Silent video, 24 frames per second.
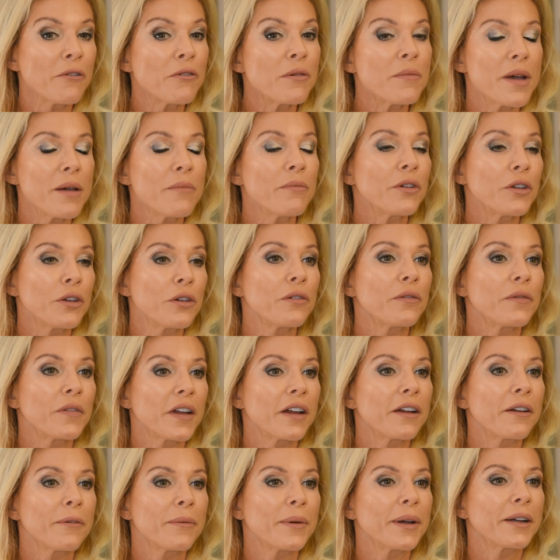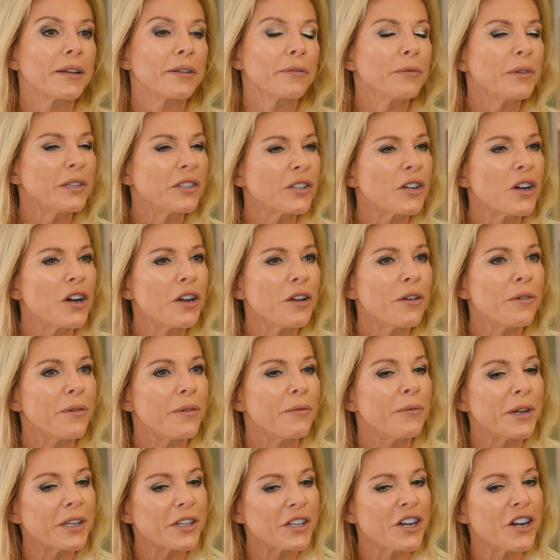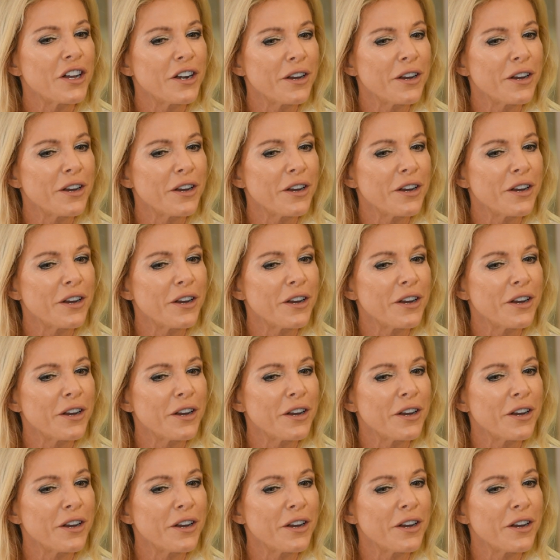much. I remember you very well. What